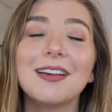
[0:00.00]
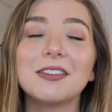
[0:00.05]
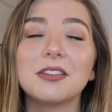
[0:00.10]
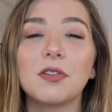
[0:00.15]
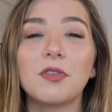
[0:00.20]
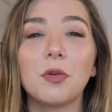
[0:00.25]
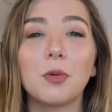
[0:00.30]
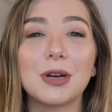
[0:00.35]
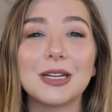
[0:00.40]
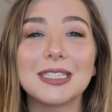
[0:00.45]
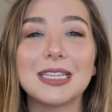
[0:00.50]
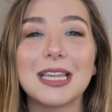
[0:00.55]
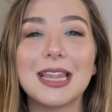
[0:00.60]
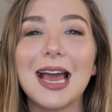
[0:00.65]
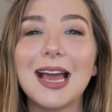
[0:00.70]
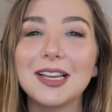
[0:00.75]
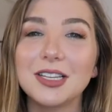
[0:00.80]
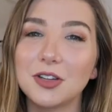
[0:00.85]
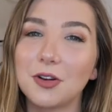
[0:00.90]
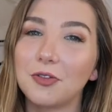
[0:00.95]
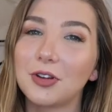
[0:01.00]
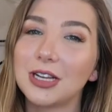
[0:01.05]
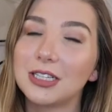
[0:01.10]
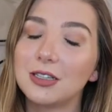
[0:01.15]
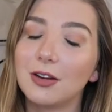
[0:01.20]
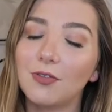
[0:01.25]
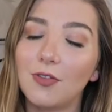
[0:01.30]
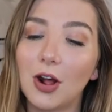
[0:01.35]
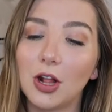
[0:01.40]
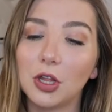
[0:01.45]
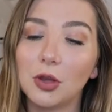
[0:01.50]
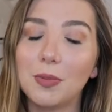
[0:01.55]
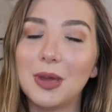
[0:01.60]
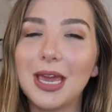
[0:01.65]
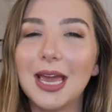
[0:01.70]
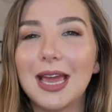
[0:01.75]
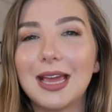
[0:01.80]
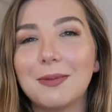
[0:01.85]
So if you want to see that, don't forget to follow me.